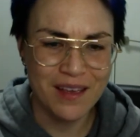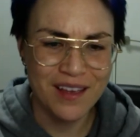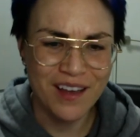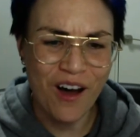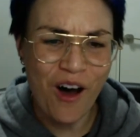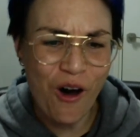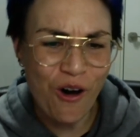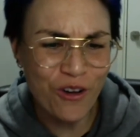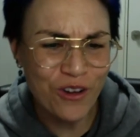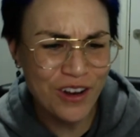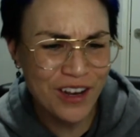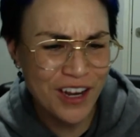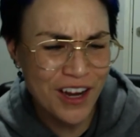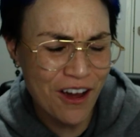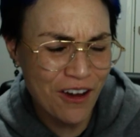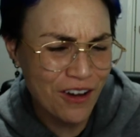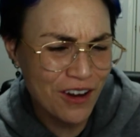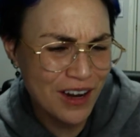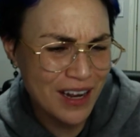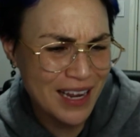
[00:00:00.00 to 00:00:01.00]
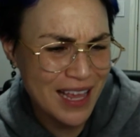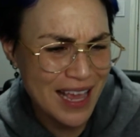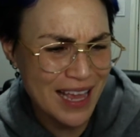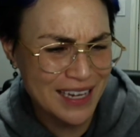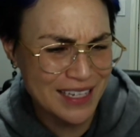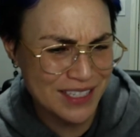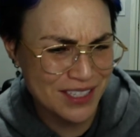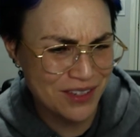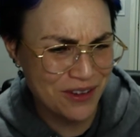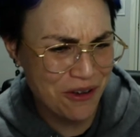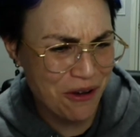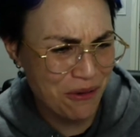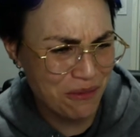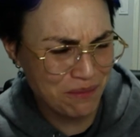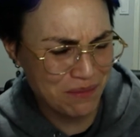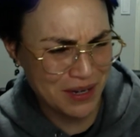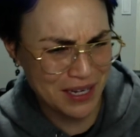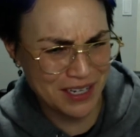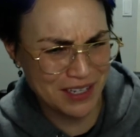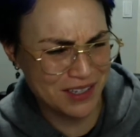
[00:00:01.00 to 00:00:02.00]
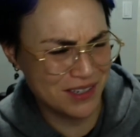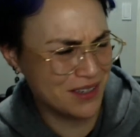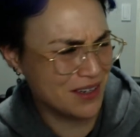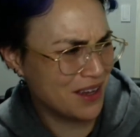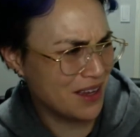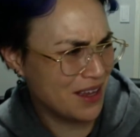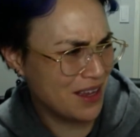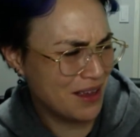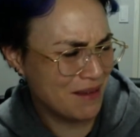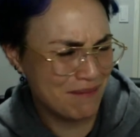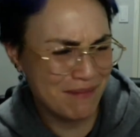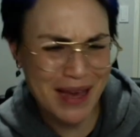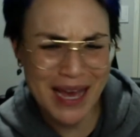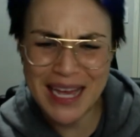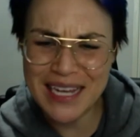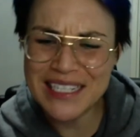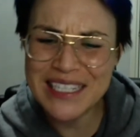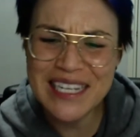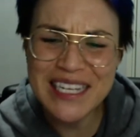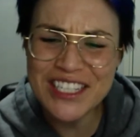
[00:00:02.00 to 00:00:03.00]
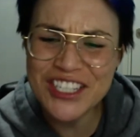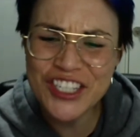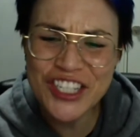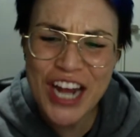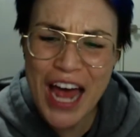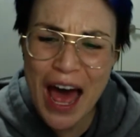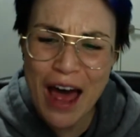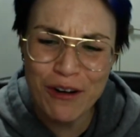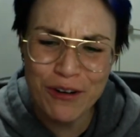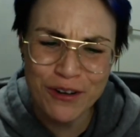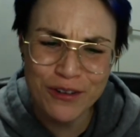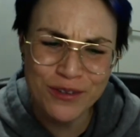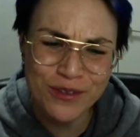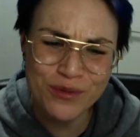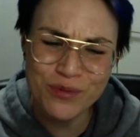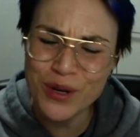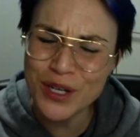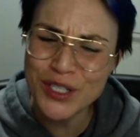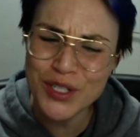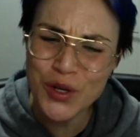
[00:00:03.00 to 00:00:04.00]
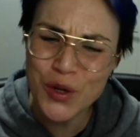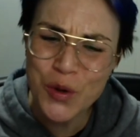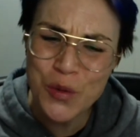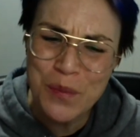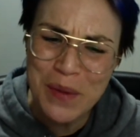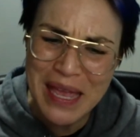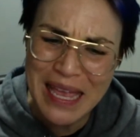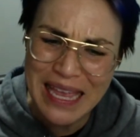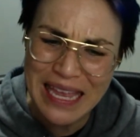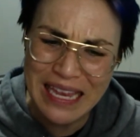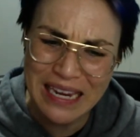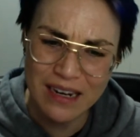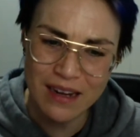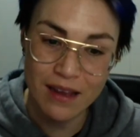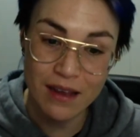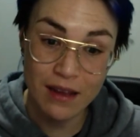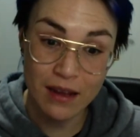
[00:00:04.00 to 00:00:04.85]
"All young ladies accomplished? My dear Charles, what do you mean?"